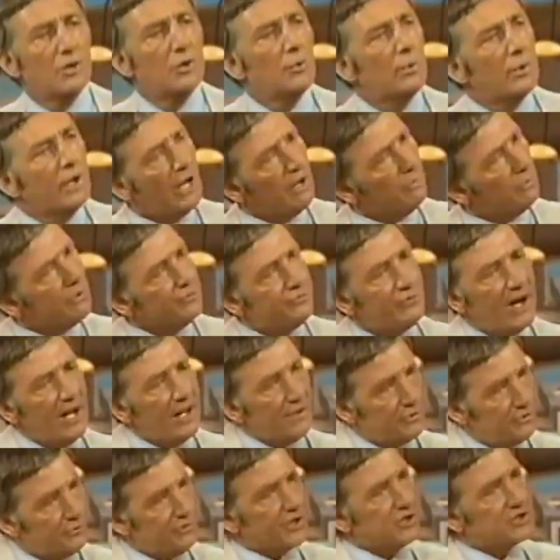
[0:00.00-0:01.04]
We, uh, we
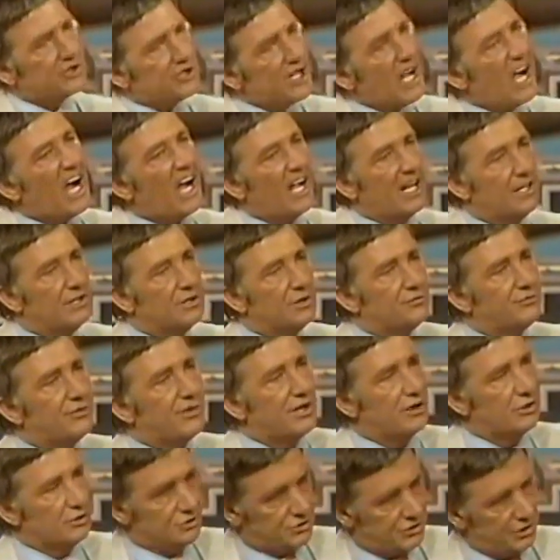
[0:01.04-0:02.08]
found the fish die in the
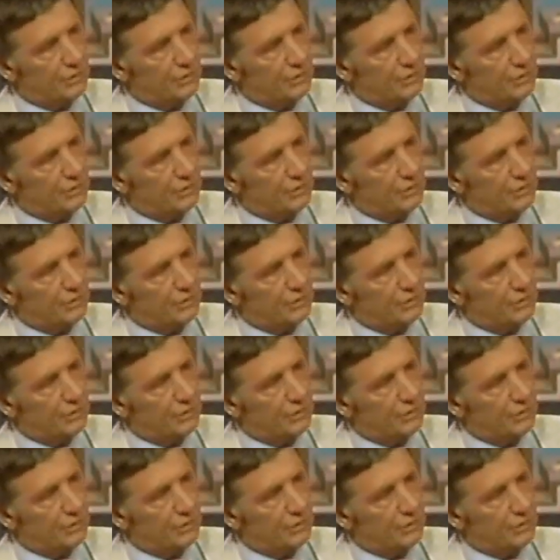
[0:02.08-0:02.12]
field,